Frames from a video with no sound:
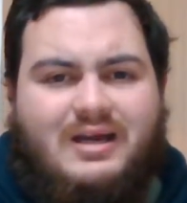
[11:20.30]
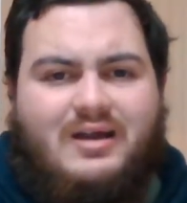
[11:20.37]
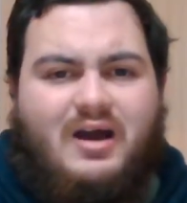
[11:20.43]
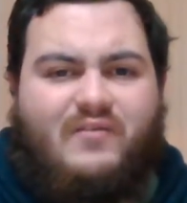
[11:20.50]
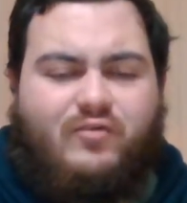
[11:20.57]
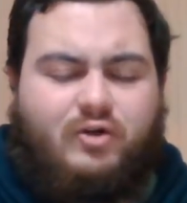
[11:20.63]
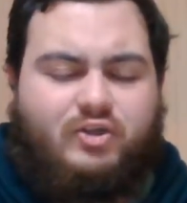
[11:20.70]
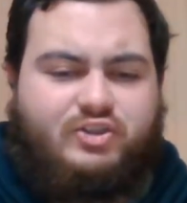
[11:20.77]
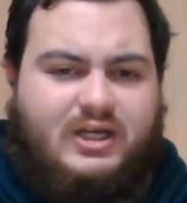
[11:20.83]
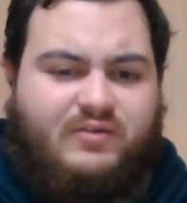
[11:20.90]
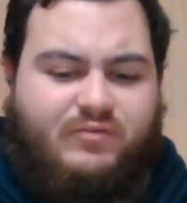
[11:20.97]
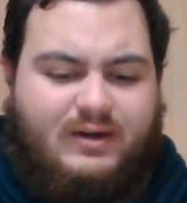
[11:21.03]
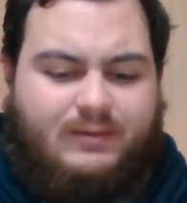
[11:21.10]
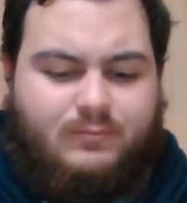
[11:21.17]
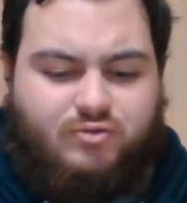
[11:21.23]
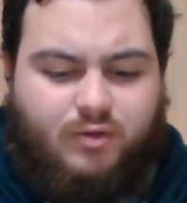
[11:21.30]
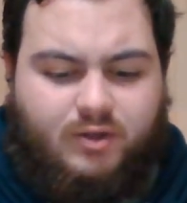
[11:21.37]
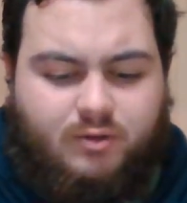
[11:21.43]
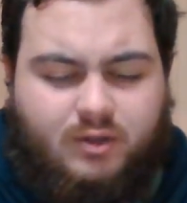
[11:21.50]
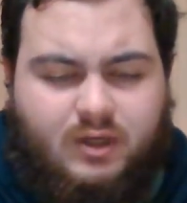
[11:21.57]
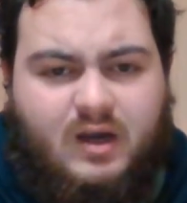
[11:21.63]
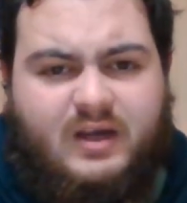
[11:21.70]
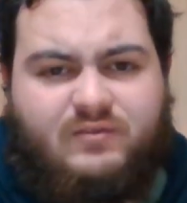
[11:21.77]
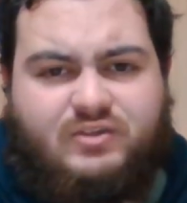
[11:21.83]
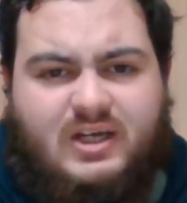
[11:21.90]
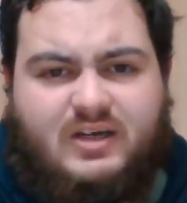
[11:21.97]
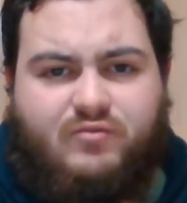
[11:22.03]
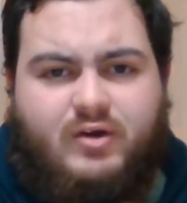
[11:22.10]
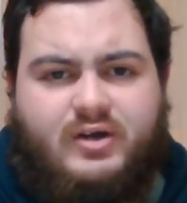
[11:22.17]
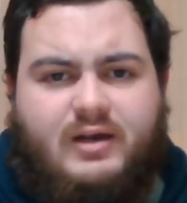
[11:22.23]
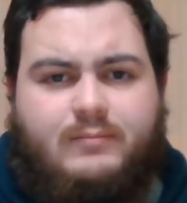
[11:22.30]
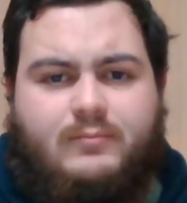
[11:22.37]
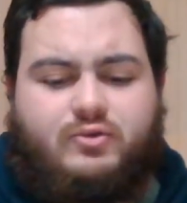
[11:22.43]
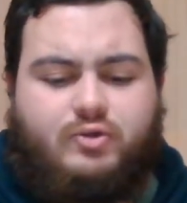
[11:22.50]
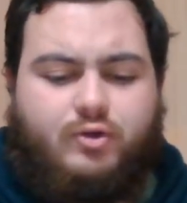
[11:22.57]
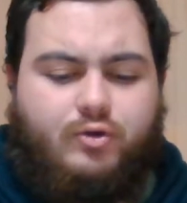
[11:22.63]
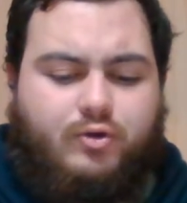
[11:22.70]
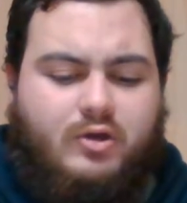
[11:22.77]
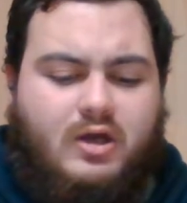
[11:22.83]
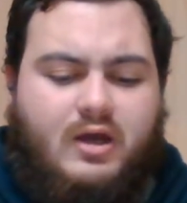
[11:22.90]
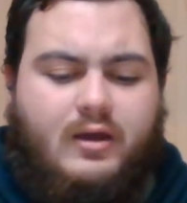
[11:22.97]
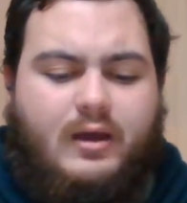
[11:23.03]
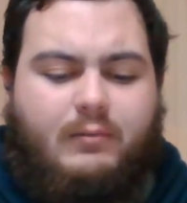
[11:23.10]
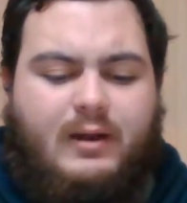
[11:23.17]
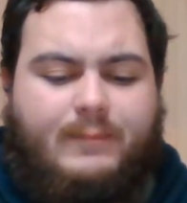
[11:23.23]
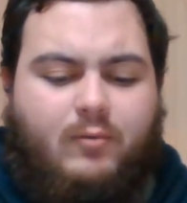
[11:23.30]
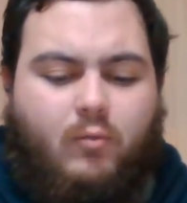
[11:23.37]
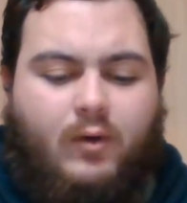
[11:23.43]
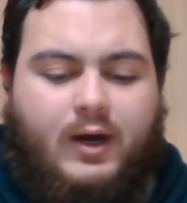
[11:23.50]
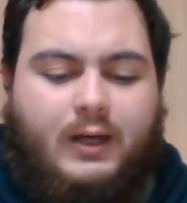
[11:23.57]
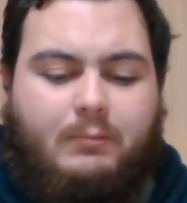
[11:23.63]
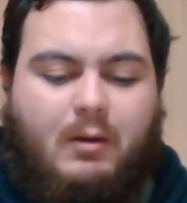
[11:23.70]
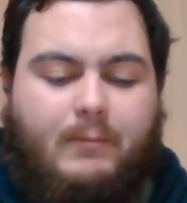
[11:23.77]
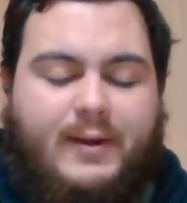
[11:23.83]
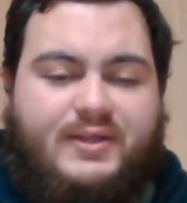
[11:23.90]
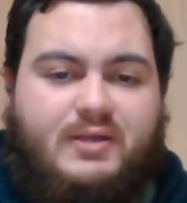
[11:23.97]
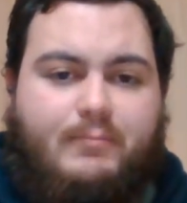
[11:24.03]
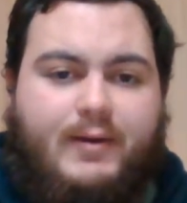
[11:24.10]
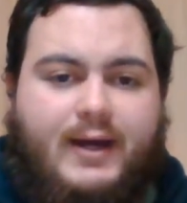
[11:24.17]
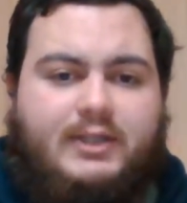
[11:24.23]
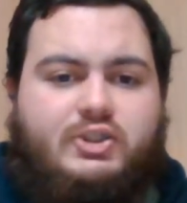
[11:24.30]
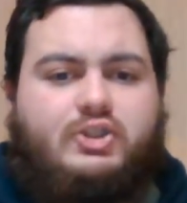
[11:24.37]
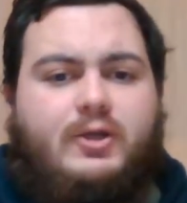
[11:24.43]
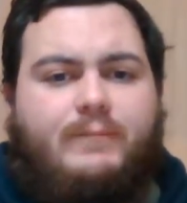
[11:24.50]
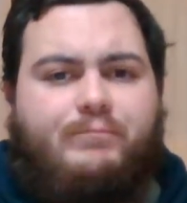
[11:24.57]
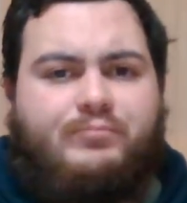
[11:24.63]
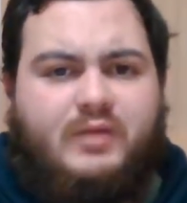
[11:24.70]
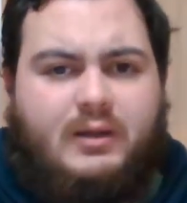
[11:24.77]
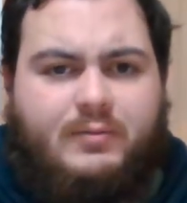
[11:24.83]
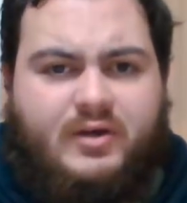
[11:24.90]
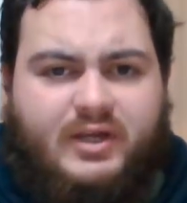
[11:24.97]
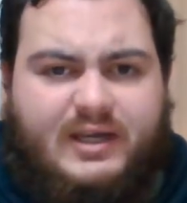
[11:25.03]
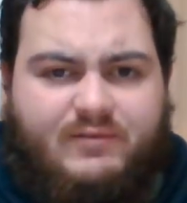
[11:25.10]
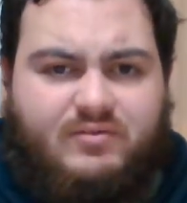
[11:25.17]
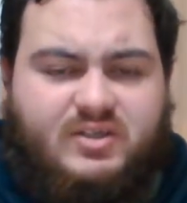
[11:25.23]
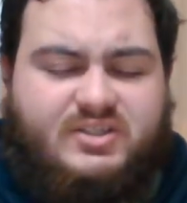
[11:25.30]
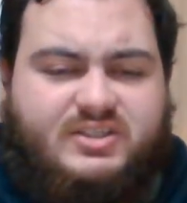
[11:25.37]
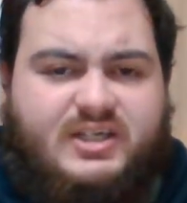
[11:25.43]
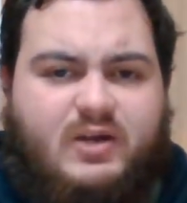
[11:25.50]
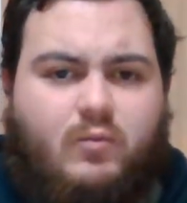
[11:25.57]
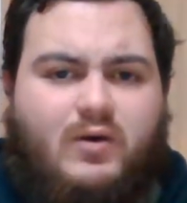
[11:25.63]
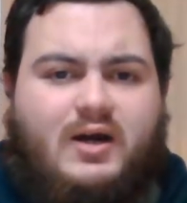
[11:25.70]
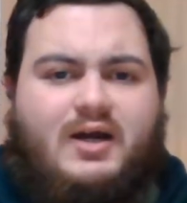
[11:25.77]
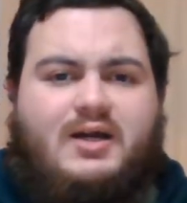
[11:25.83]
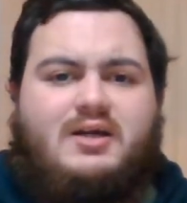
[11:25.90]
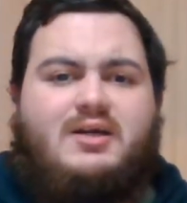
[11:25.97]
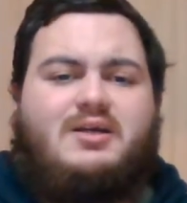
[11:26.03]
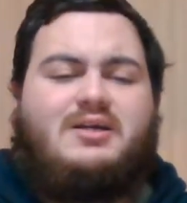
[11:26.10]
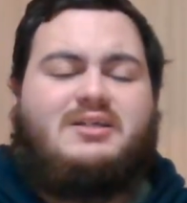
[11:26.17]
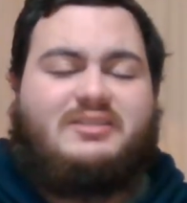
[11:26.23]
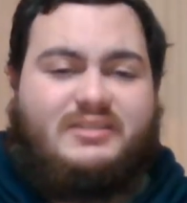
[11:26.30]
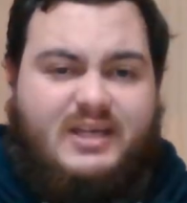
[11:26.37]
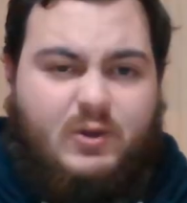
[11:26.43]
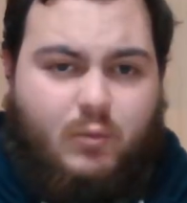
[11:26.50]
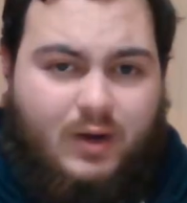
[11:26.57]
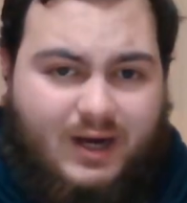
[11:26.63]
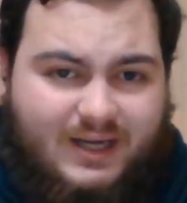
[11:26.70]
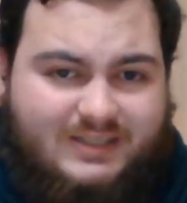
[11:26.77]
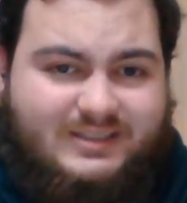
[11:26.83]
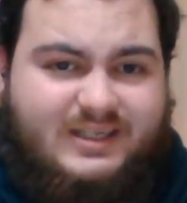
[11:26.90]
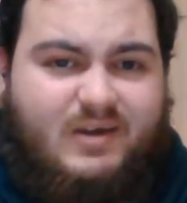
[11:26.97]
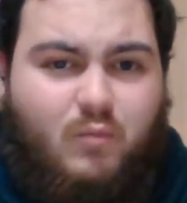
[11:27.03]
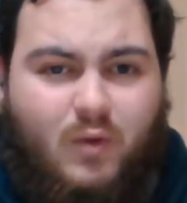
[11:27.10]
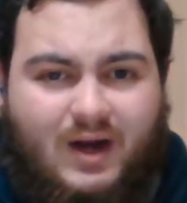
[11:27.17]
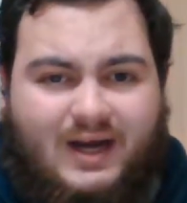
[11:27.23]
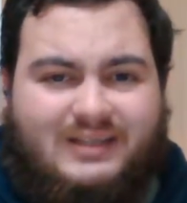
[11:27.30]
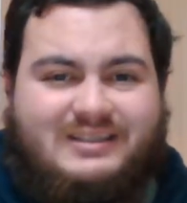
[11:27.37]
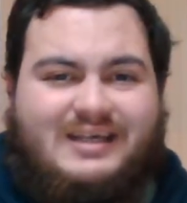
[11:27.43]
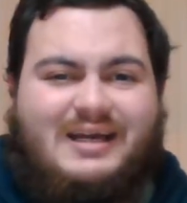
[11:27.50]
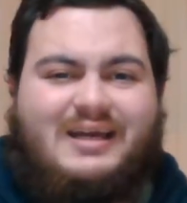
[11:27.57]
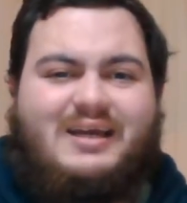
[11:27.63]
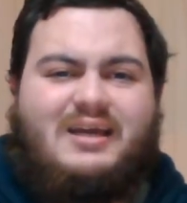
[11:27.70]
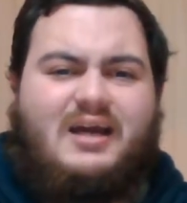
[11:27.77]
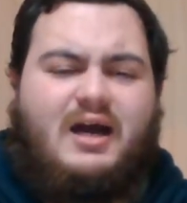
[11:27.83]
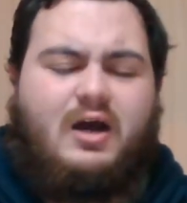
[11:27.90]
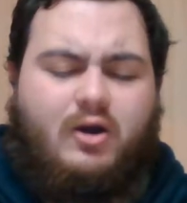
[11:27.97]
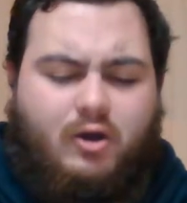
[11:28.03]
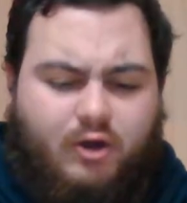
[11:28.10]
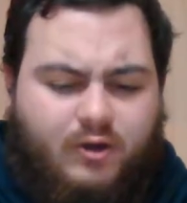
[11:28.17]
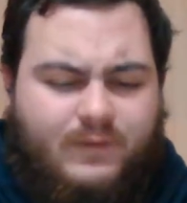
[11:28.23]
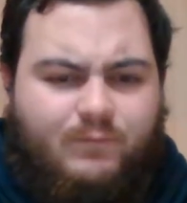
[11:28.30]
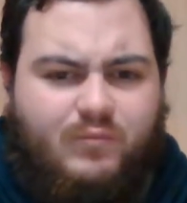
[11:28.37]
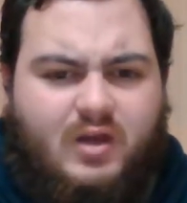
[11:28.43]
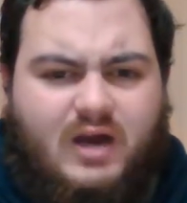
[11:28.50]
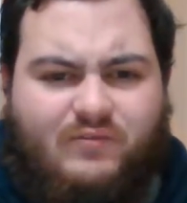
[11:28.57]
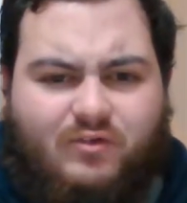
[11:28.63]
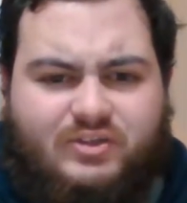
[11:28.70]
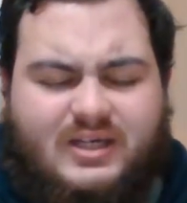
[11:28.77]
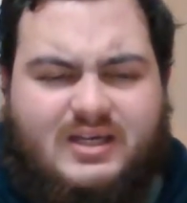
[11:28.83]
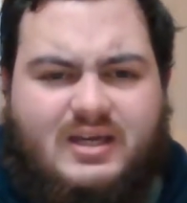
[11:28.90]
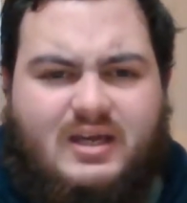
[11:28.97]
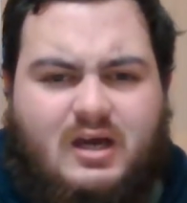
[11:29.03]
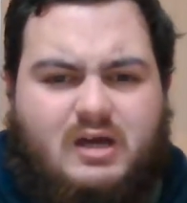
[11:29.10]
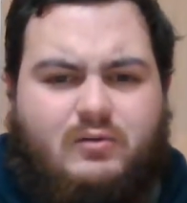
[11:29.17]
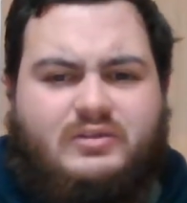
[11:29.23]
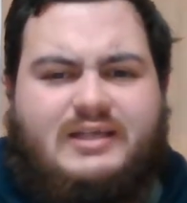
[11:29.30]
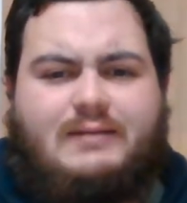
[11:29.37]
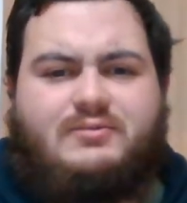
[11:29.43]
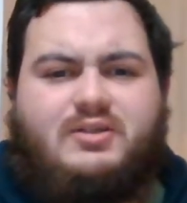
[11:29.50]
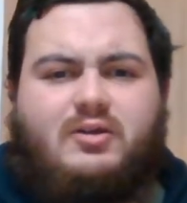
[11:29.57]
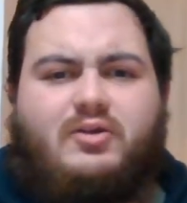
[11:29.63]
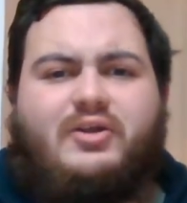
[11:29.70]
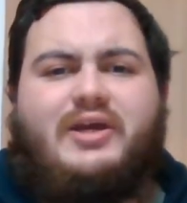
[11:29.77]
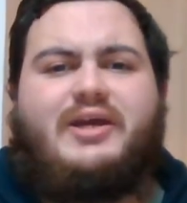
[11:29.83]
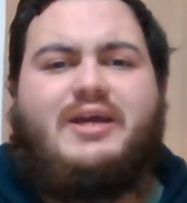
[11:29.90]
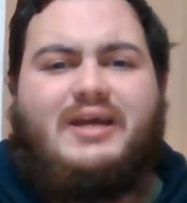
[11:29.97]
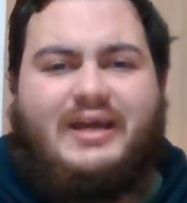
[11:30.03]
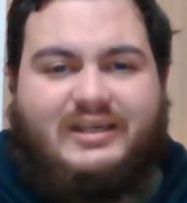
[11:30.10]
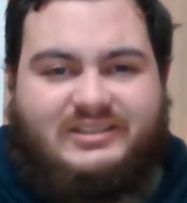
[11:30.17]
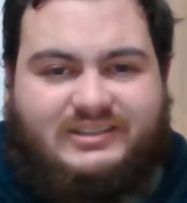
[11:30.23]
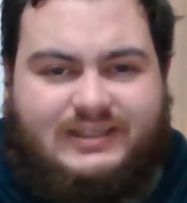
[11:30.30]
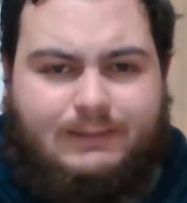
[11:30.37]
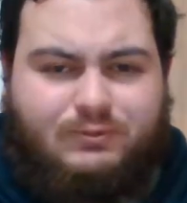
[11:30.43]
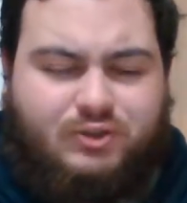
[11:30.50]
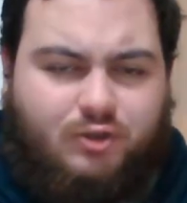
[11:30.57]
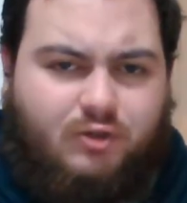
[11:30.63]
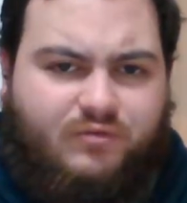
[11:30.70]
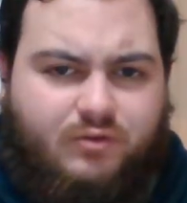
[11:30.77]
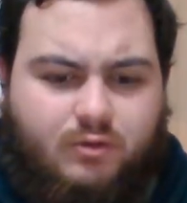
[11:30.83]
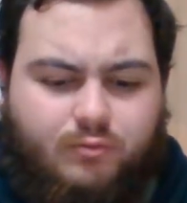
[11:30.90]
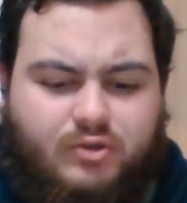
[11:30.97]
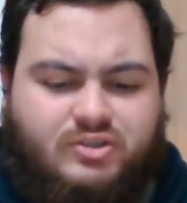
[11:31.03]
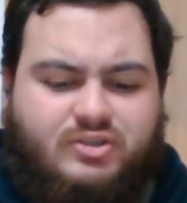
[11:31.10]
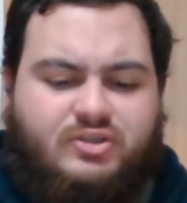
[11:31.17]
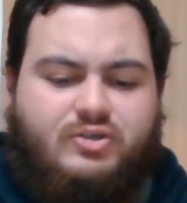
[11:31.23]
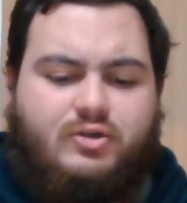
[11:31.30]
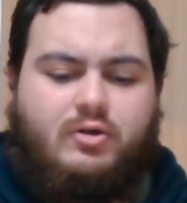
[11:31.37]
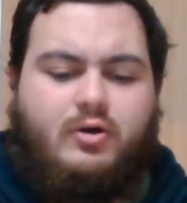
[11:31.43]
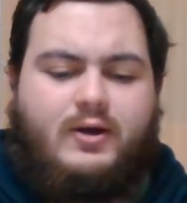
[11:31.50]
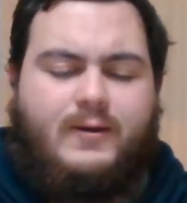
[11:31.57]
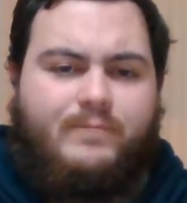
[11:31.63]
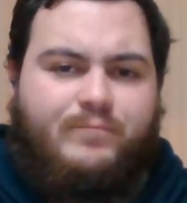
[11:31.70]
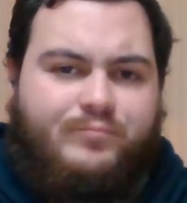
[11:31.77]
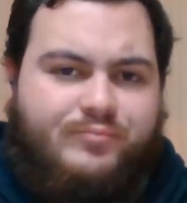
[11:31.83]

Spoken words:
I thought Jake Friend was really good. I'll give Jake Friend number 2. And number 1, my man of the match, I'm going to give it to CY Takiyaho. I thought Takiyaho was absolutely exceptional for the Roosters tonight.